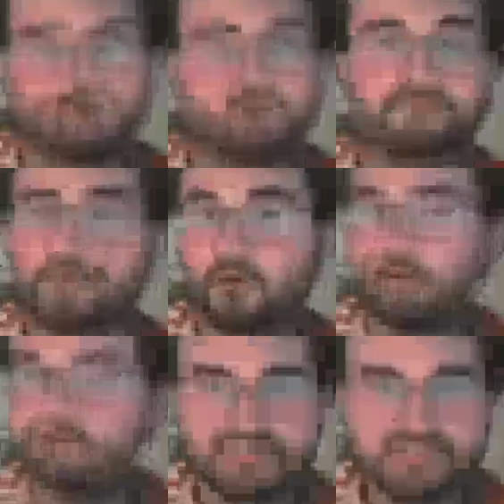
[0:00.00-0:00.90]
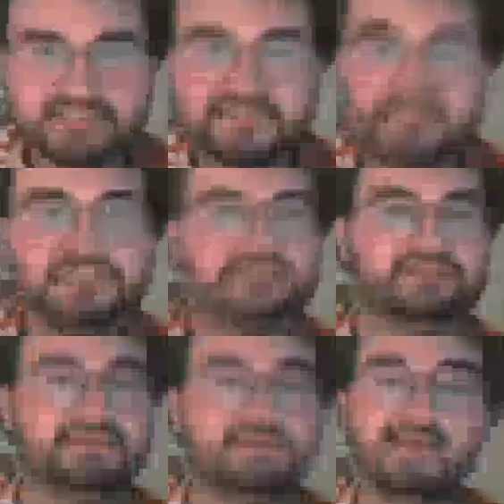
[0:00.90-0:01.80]
vote on legislation. They
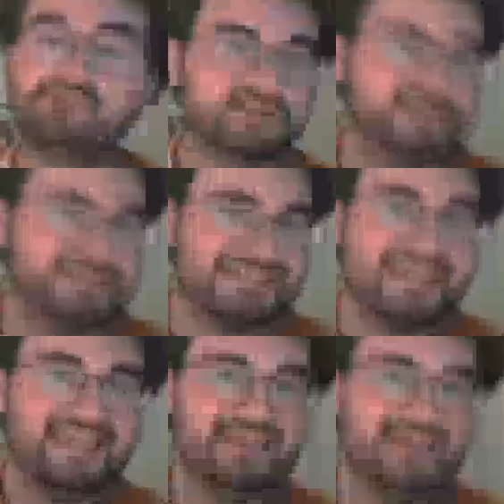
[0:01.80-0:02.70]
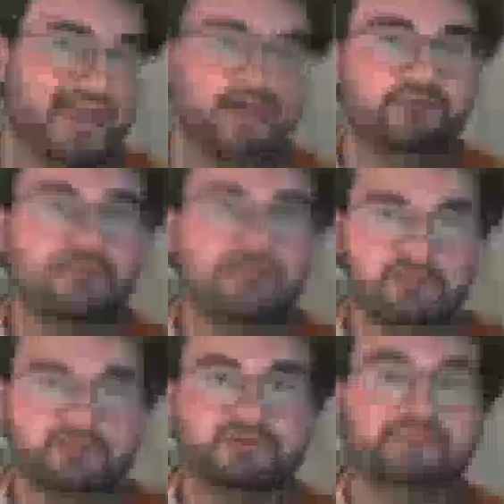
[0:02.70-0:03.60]
would have their say in how the
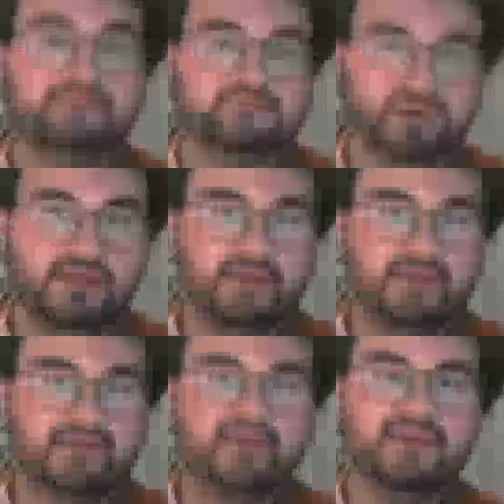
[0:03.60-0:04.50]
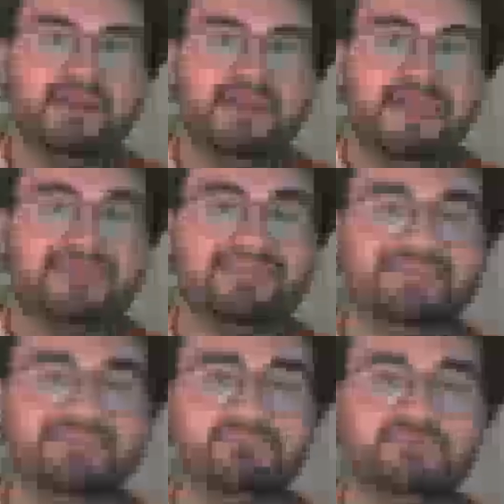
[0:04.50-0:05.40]
community was run. And
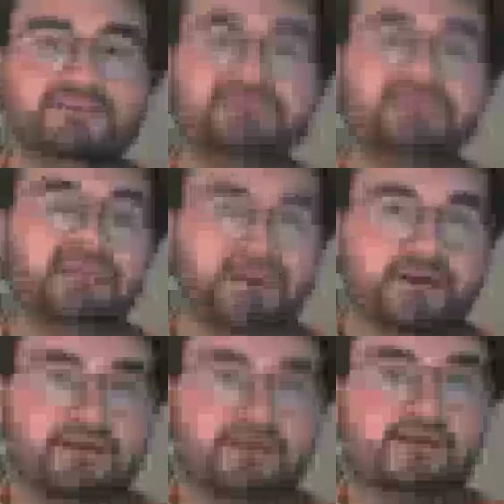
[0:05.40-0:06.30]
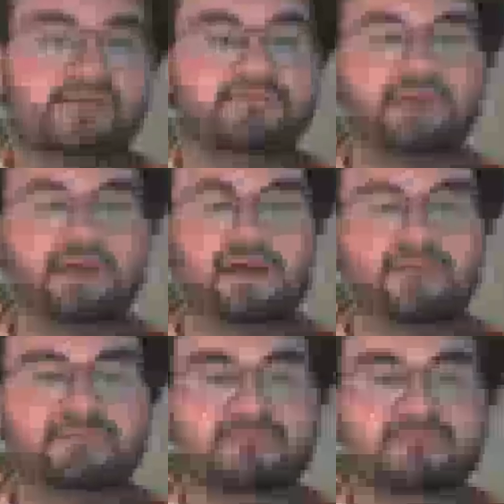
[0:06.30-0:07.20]
this was pretty unheard of
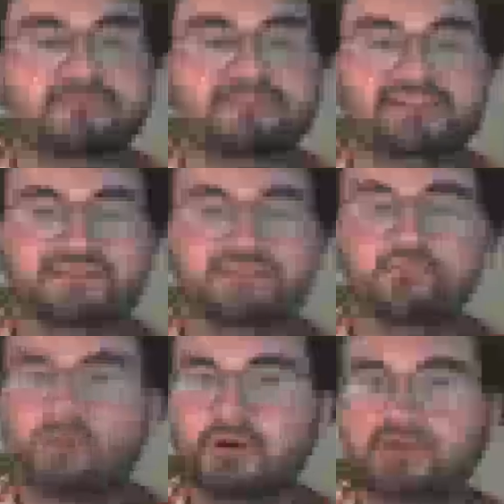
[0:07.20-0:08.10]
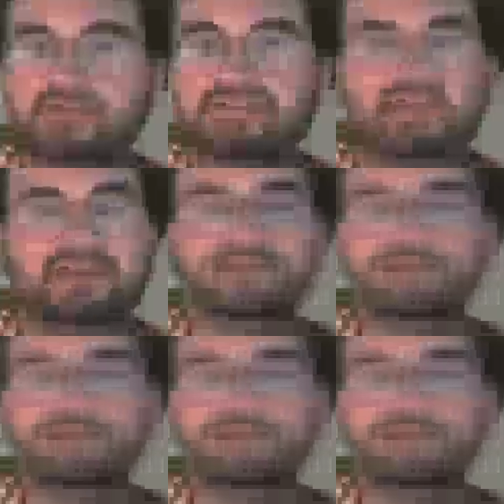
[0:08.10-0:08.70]
because there weren't kind of,